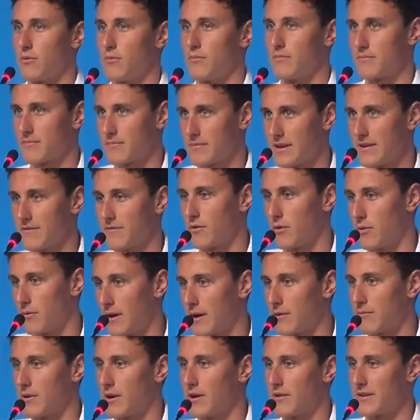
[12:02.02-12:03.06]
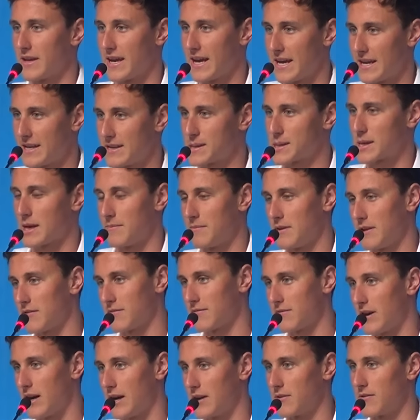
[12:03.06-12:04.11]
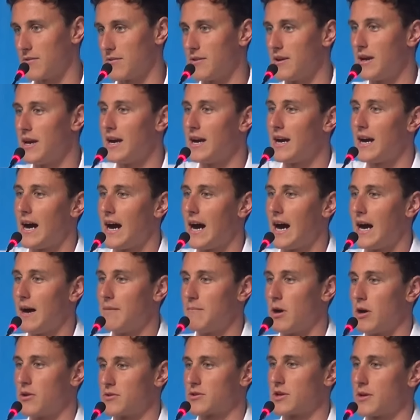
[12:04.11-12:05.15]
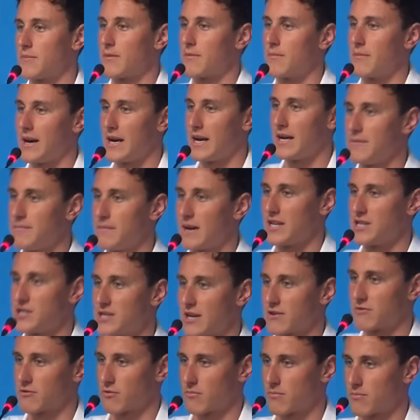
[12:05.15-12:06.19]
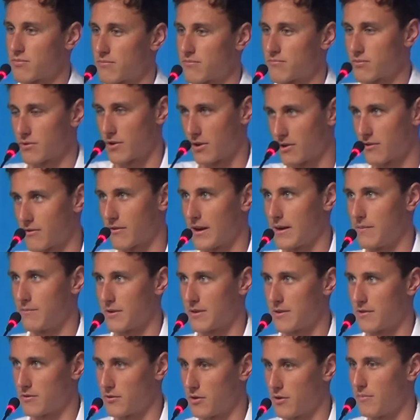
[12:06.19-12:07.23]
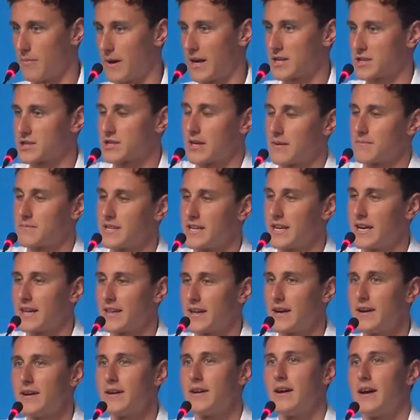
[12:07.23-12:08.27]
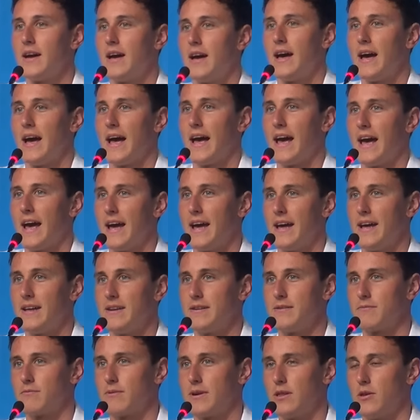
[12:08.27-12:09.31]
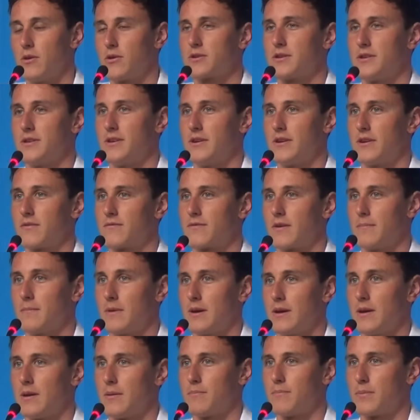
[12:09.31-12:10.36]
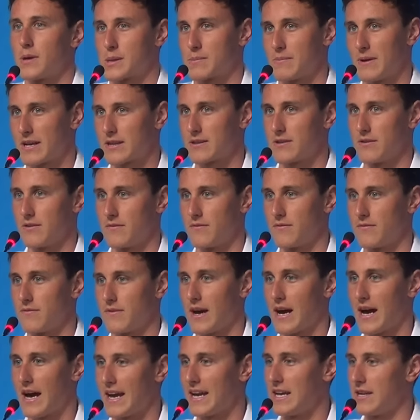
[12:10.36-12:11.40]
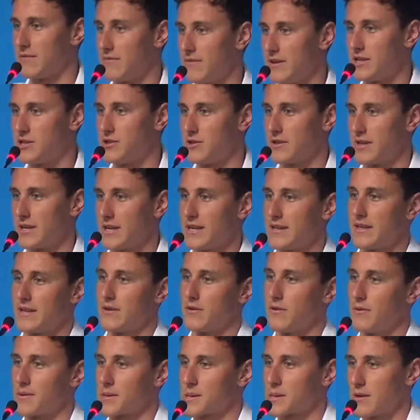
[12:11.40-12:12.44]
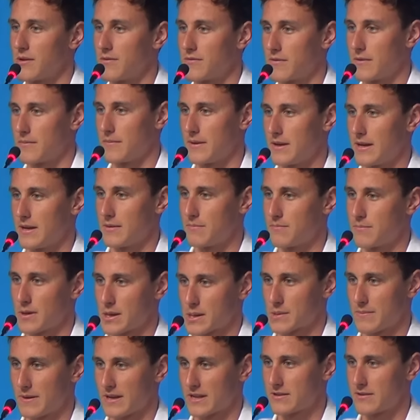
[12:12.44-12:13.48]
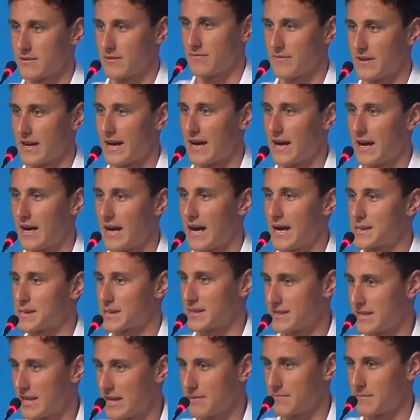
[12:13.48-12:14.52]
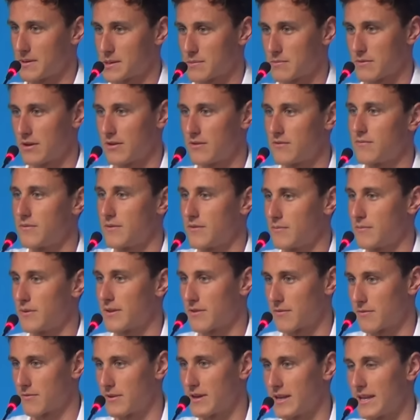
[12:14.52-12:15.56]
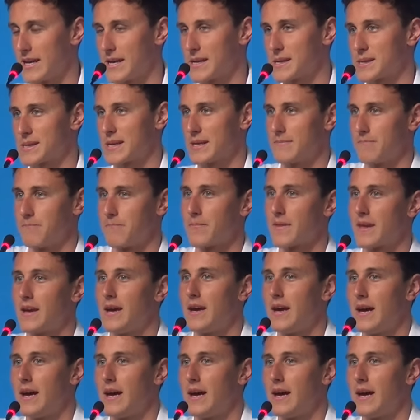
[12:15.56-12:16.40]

well, if all went well, the heat, semi and final, on top of my general program with it all bunched up together. And we looked at it from the perspective individually and then also from the perspective as a team as well with the relays. And